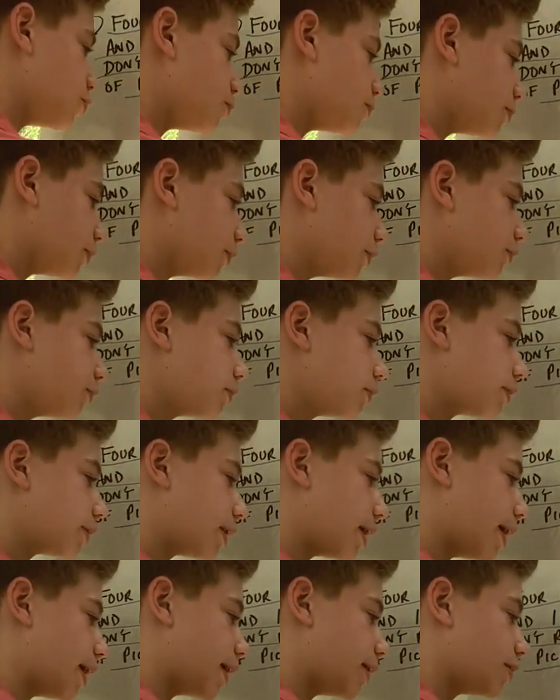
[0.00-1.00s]
2 blue
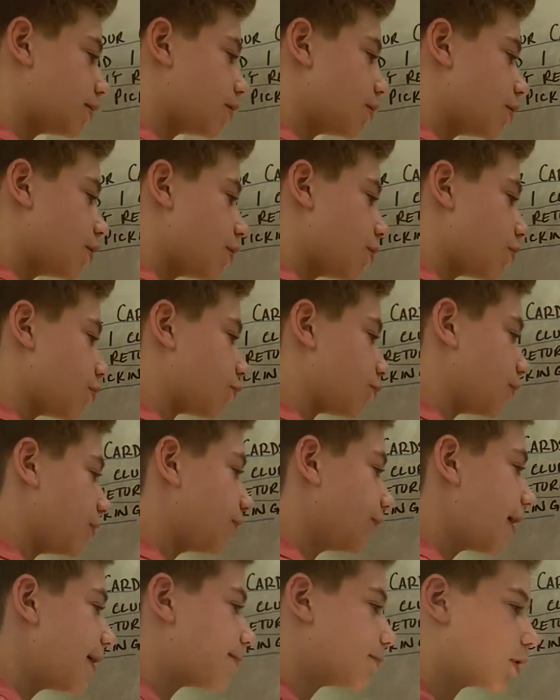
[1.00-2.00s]
and 3
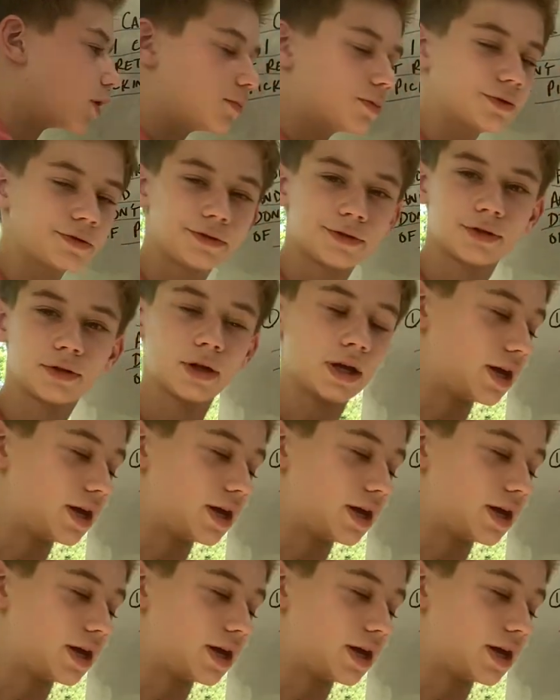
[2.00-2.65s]
red marbles